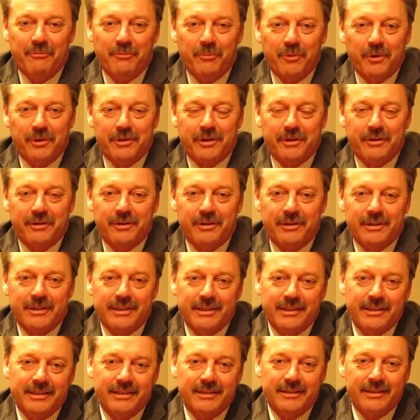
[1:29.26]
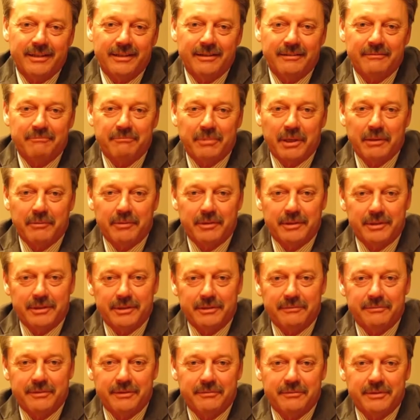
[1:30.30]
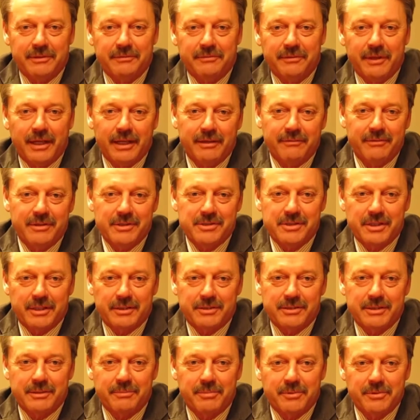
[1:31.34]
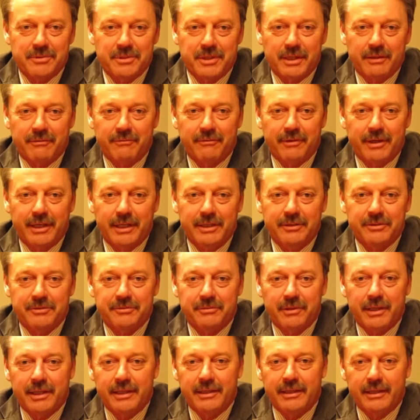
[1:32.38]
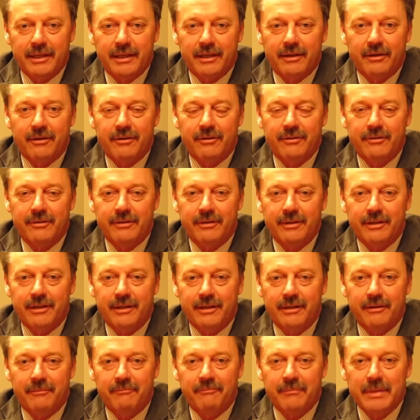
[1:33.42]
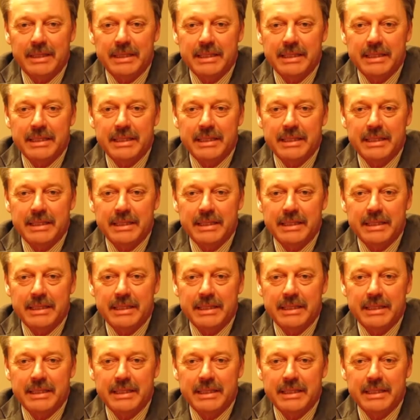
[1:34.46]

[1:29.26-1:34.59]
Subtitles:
We're currently probably in the 55 to 60% range right now.